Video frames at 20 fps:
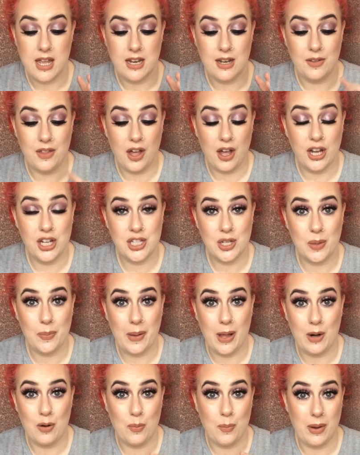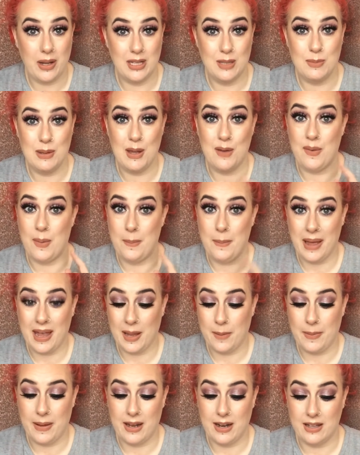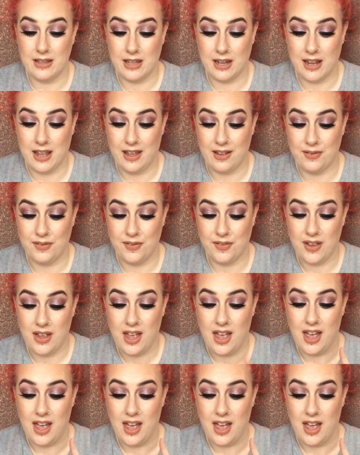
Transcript: Now that eyeshadow palette reminds me of a MAC palette that I have.